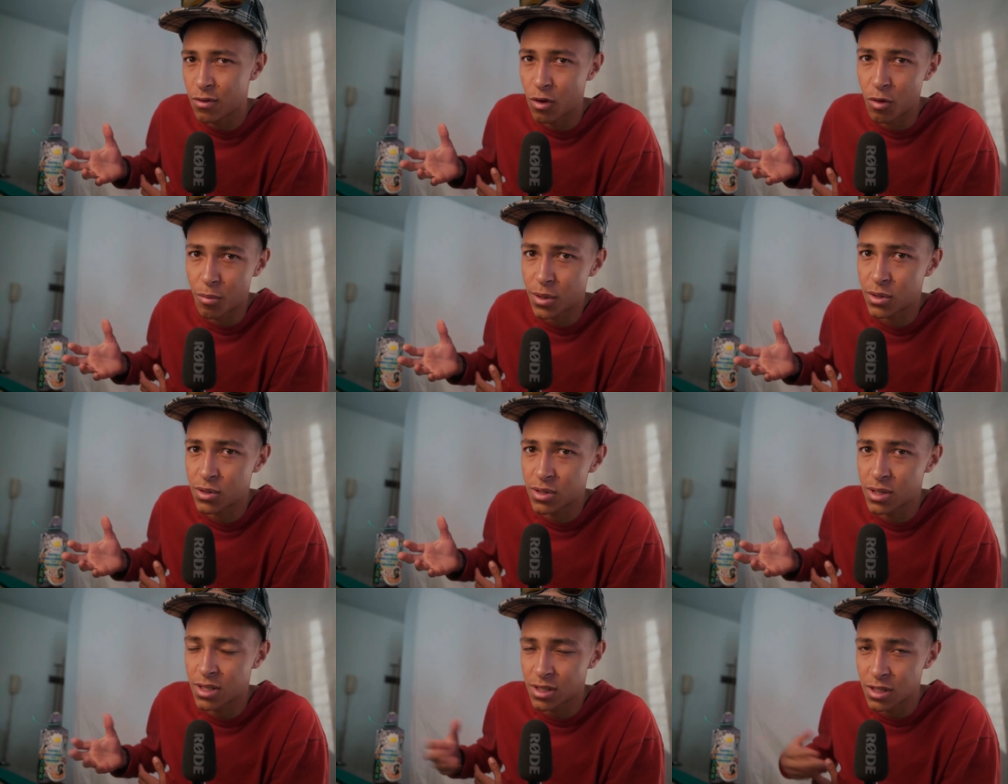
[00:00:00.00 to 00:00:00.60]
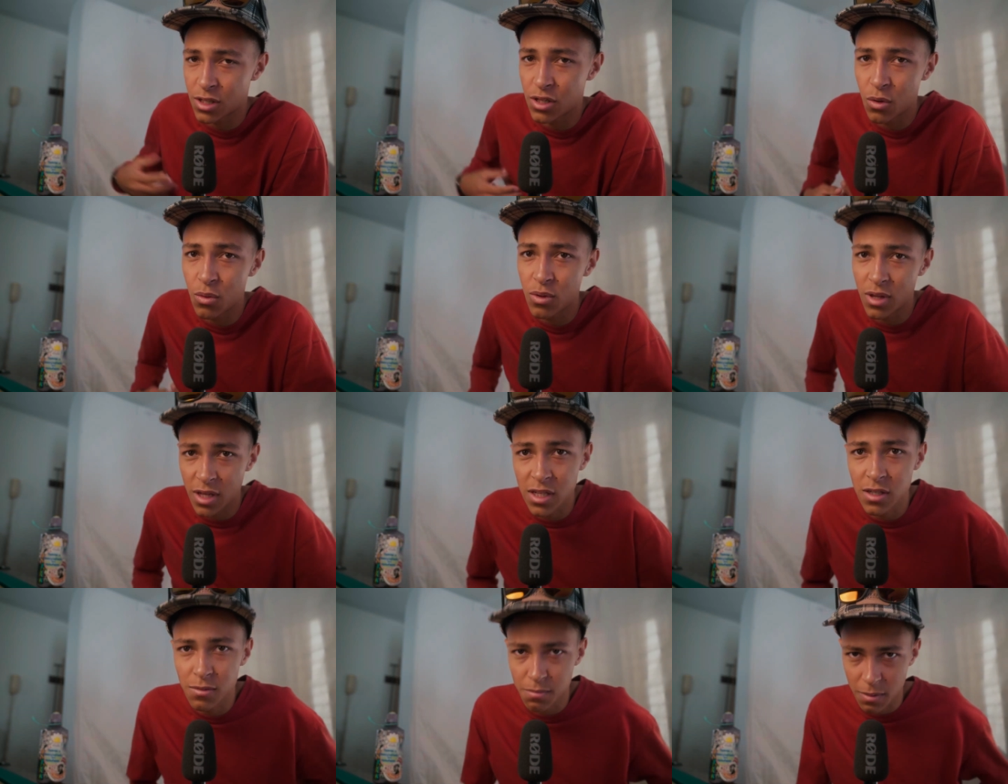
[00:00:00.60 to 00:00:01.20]
almost to
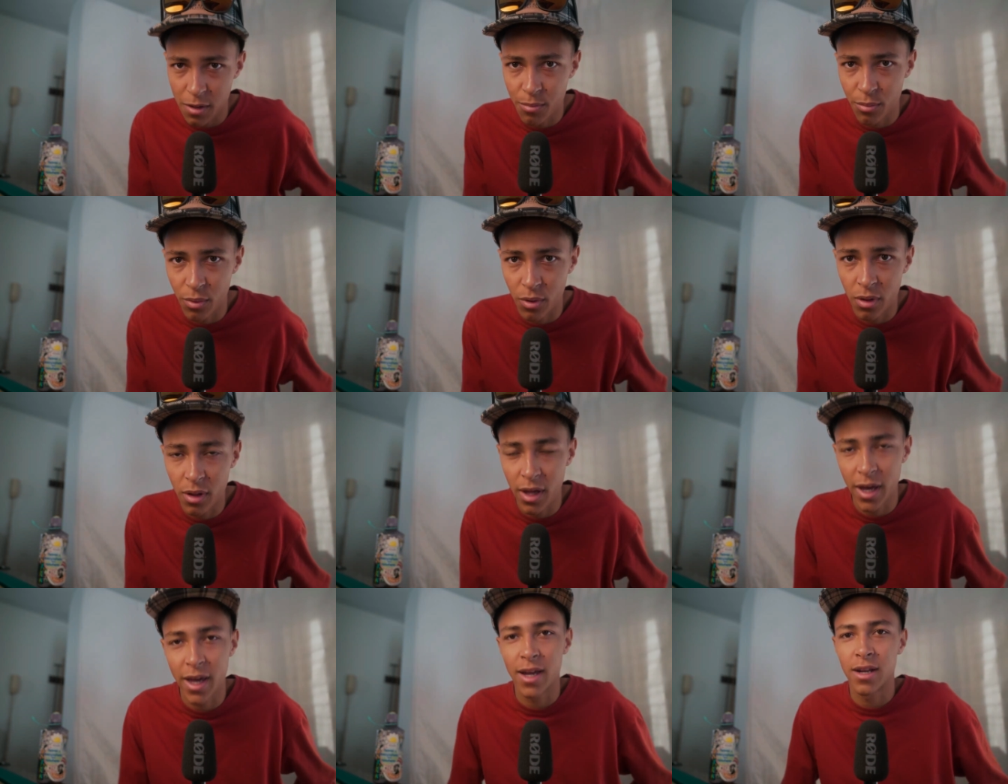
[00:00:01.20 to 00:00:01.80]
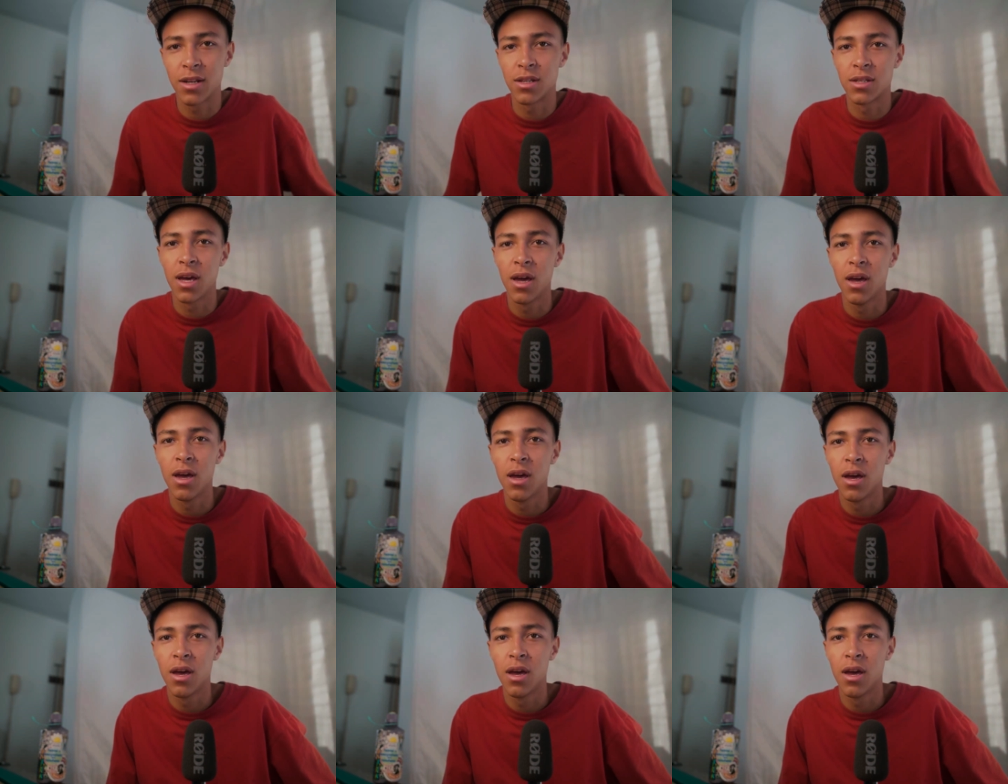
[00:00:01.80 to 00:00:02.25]
these people and